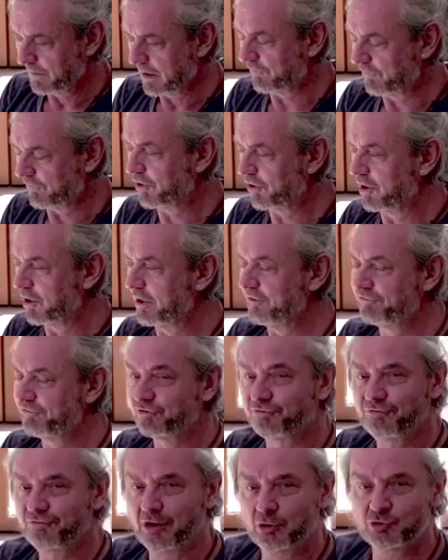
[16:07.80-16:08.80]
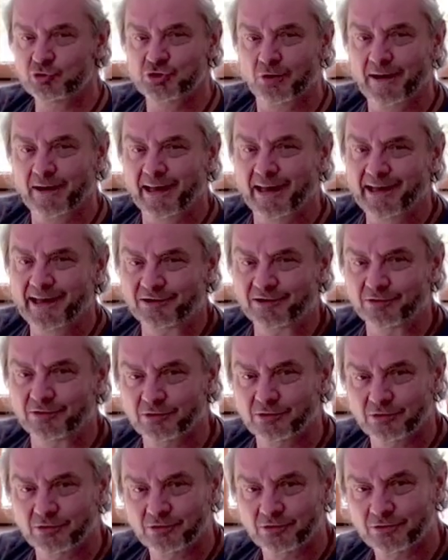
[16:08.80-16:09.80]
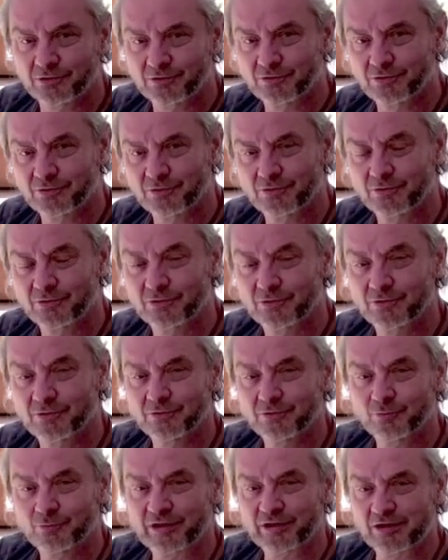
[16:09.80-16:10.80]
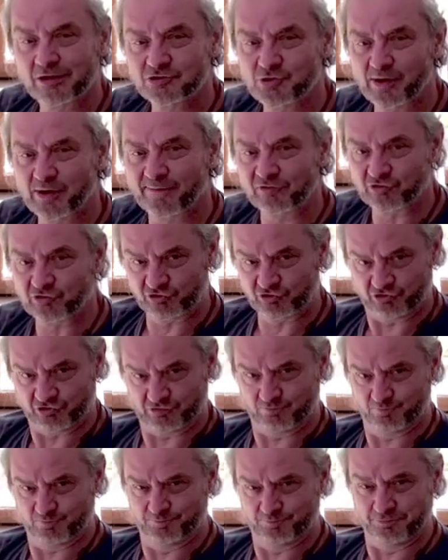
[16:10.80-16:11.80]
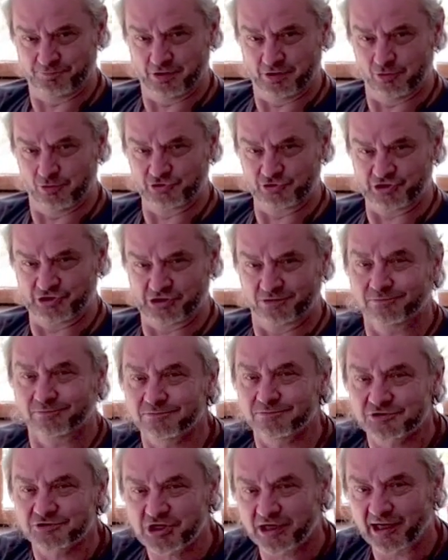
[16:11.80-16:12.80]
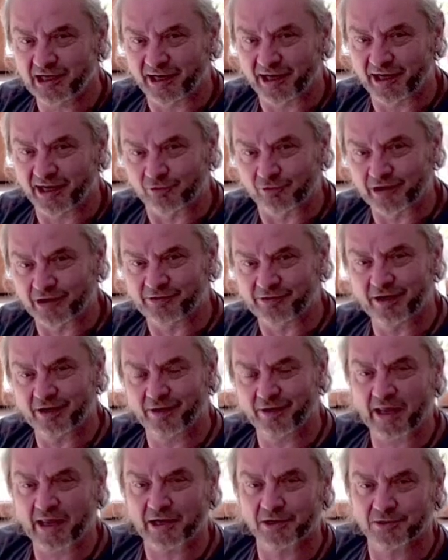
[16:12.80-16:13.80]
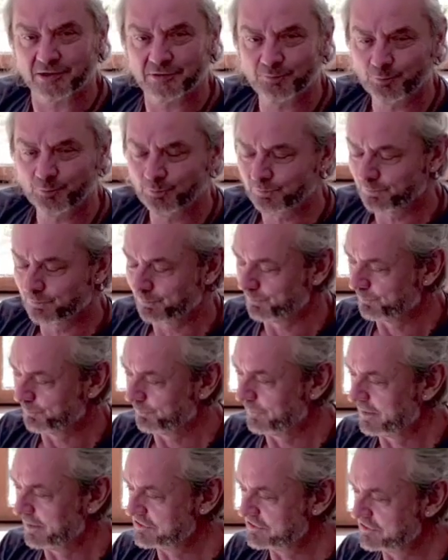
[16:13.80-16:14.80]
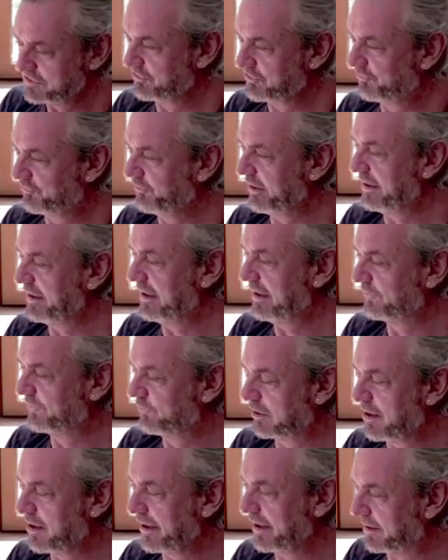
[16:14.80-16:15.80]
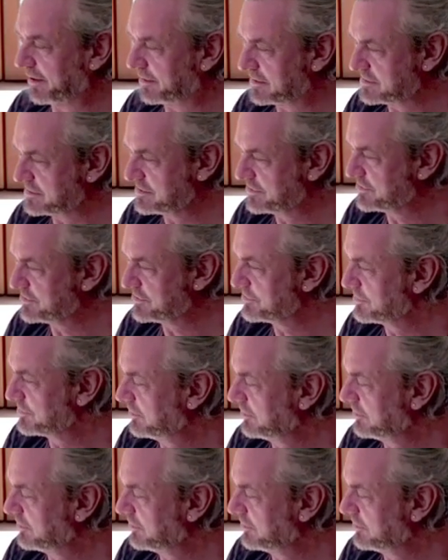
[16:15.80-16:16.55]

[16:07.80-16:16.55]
arrive to float your head without you having to hold your chin in or anything like that. Just a feeling of lightness.